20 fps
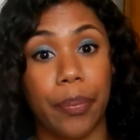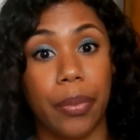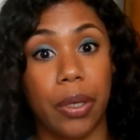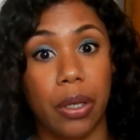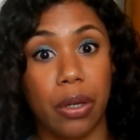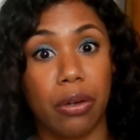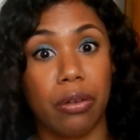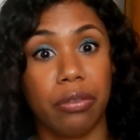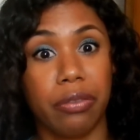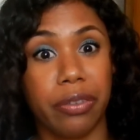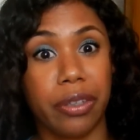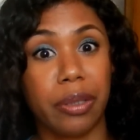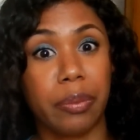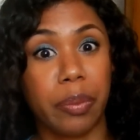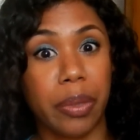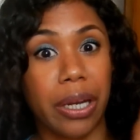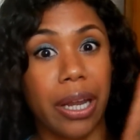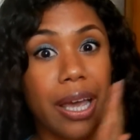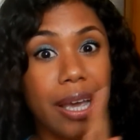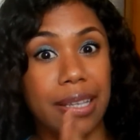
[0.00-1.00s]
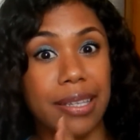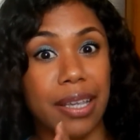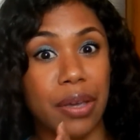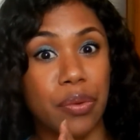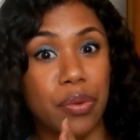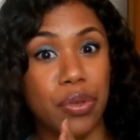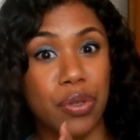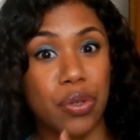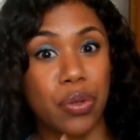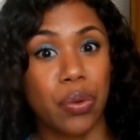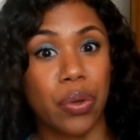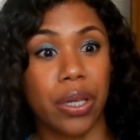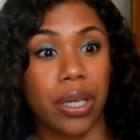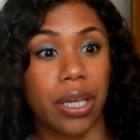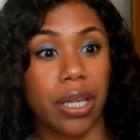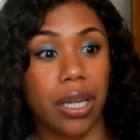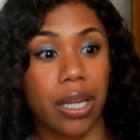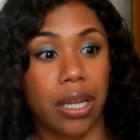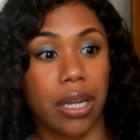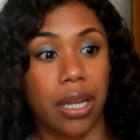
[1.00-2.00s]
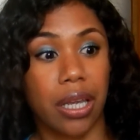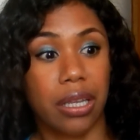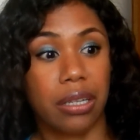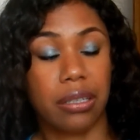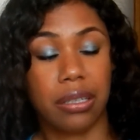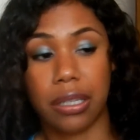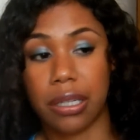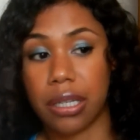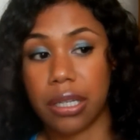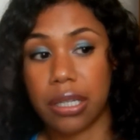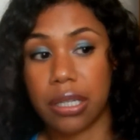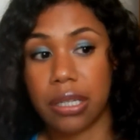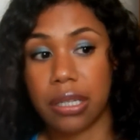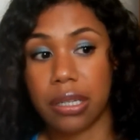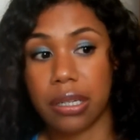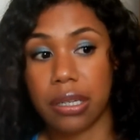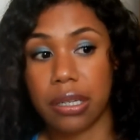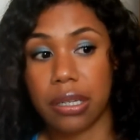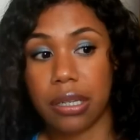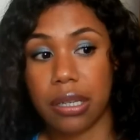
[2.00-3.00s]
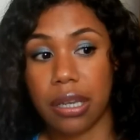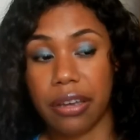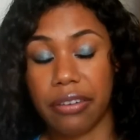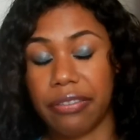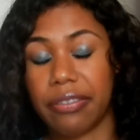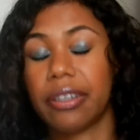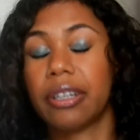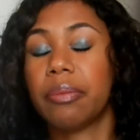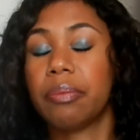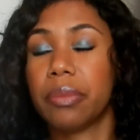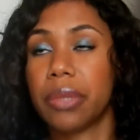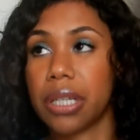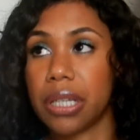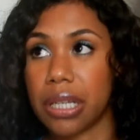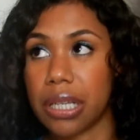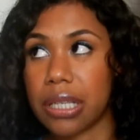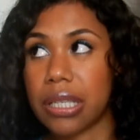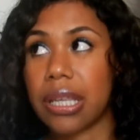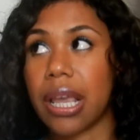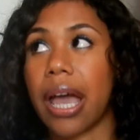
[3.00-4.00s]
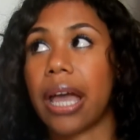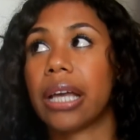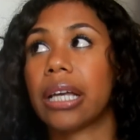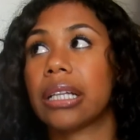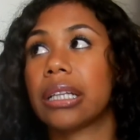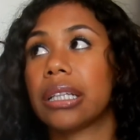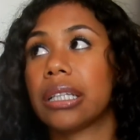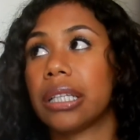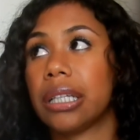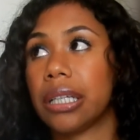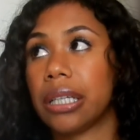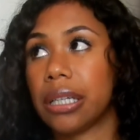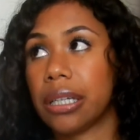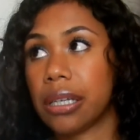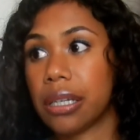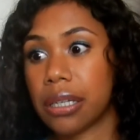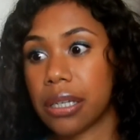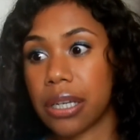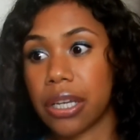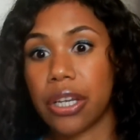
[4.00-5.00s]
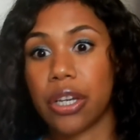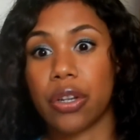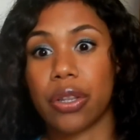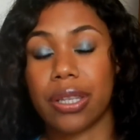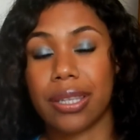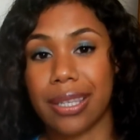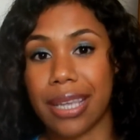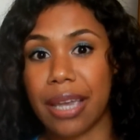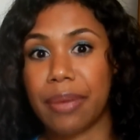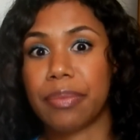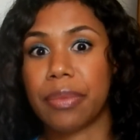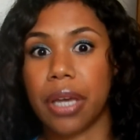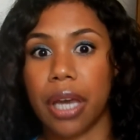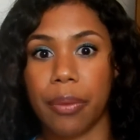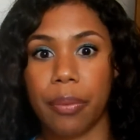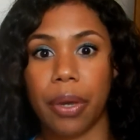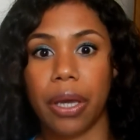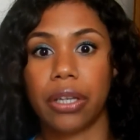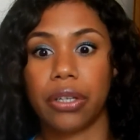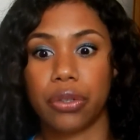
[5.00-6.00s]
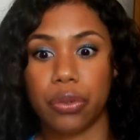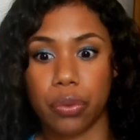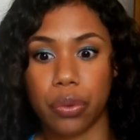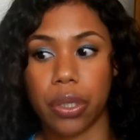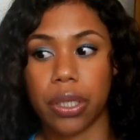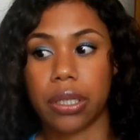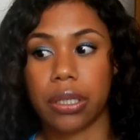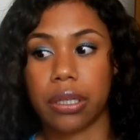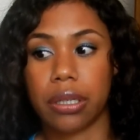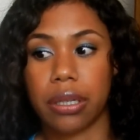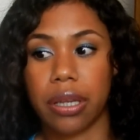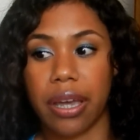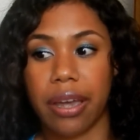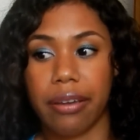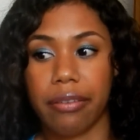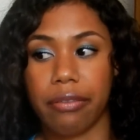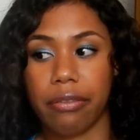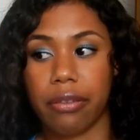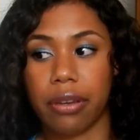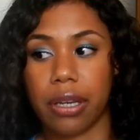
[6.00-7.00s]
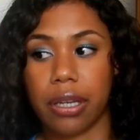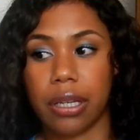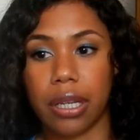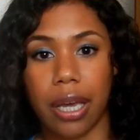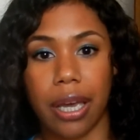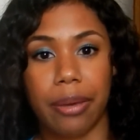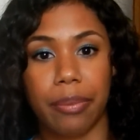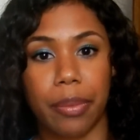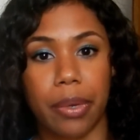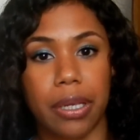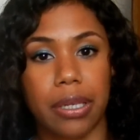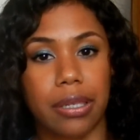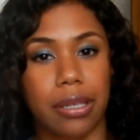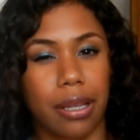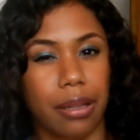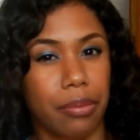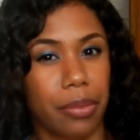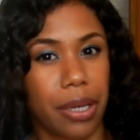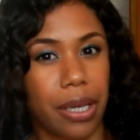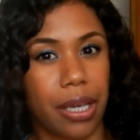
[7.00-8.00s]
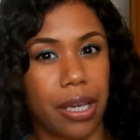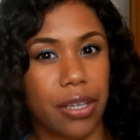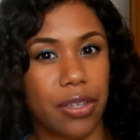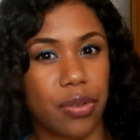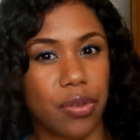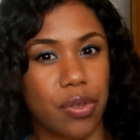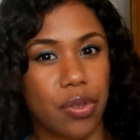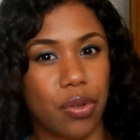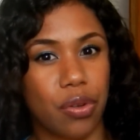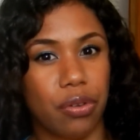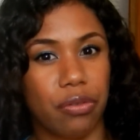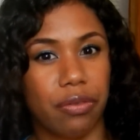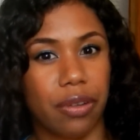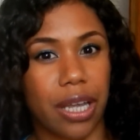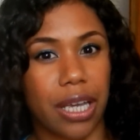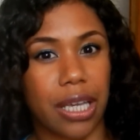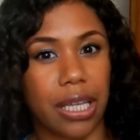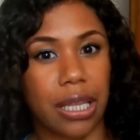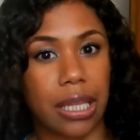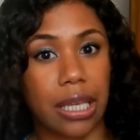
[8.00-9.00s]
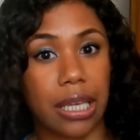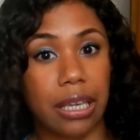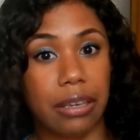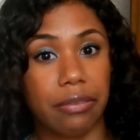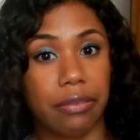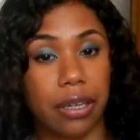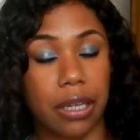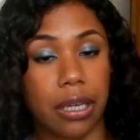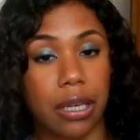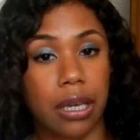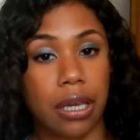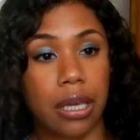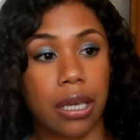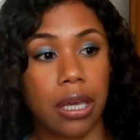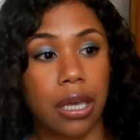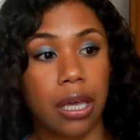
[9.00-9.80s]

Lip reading: you know, film it as I was doing it, and I filmed it exactly, you know, the same time I do it every time I style my hair. So sort of like in the evening.